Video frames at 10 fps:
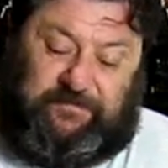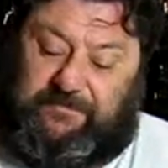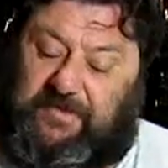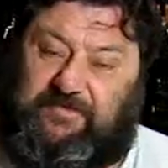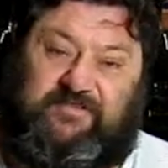
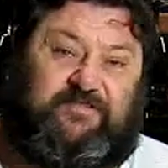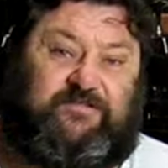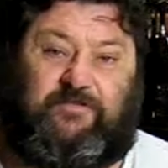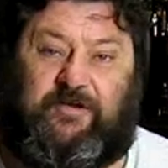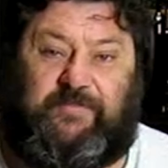Hit the
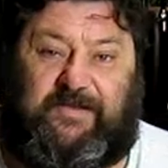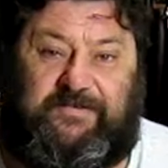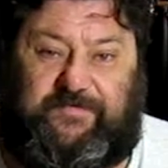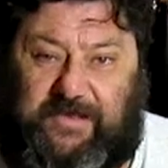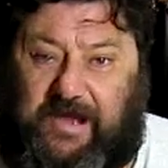subscribe
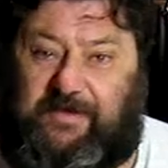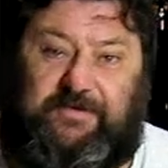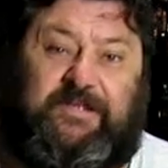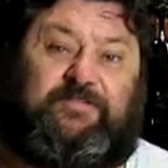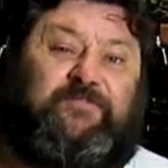button if you aren't.
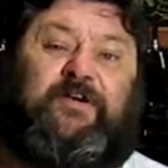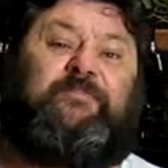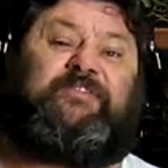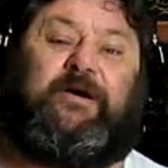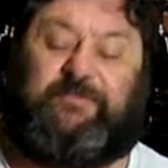Hit the
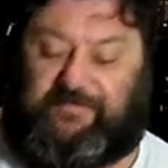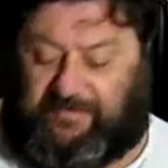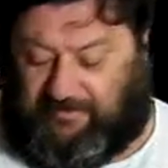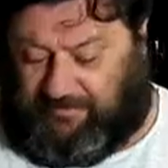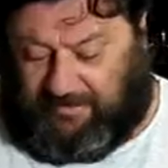thumbs up if
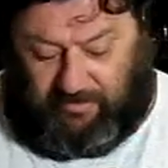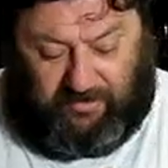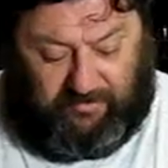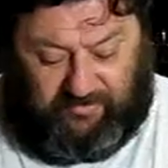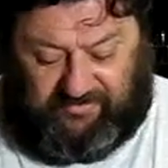you
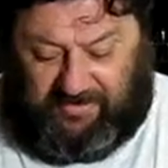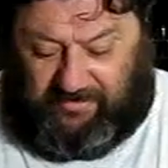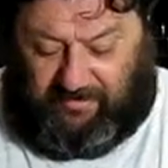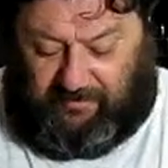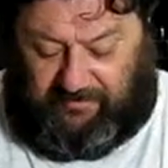like what's
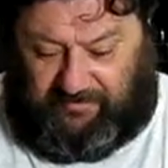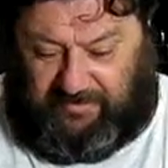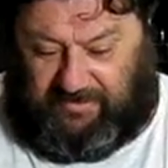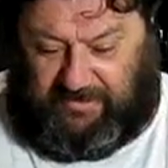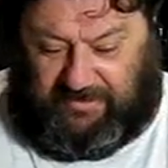going on with
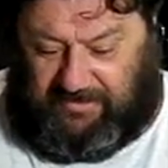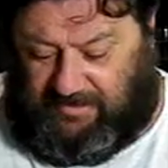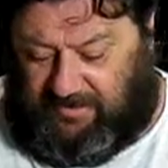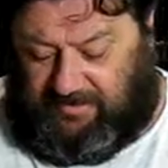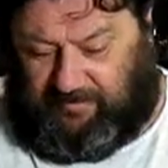the
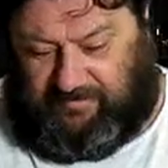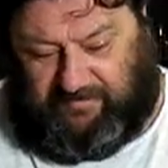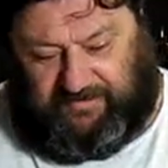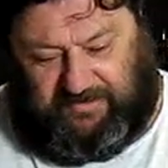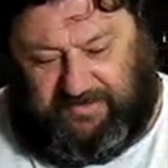
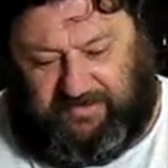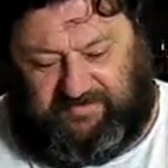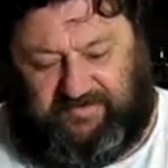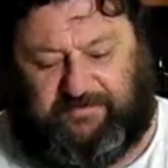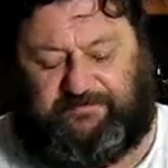
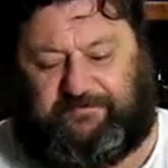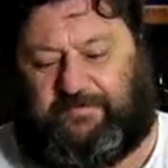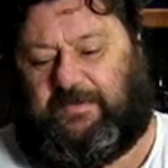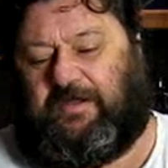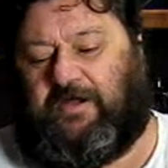videos.
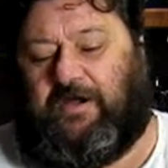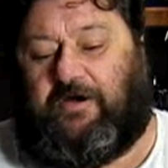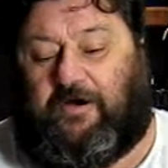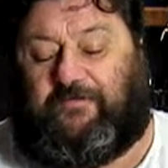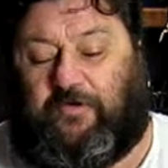
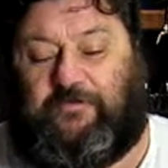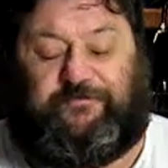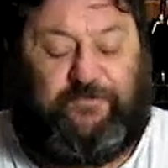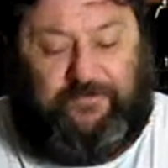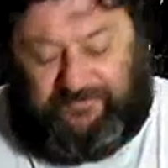I've gone
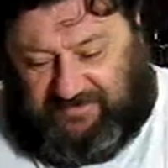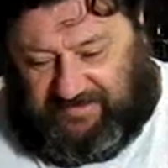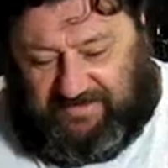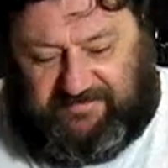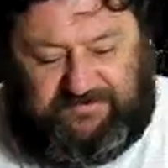through and I've just
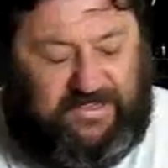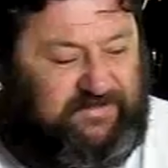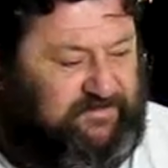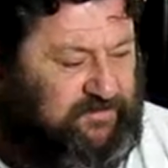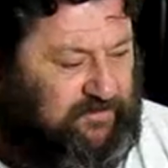done some
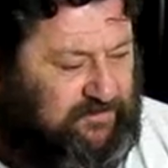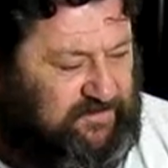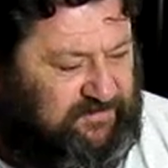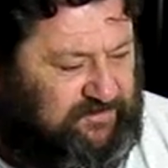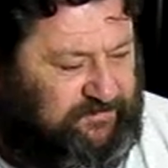tasting on
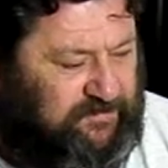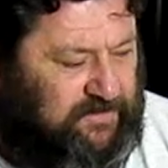this.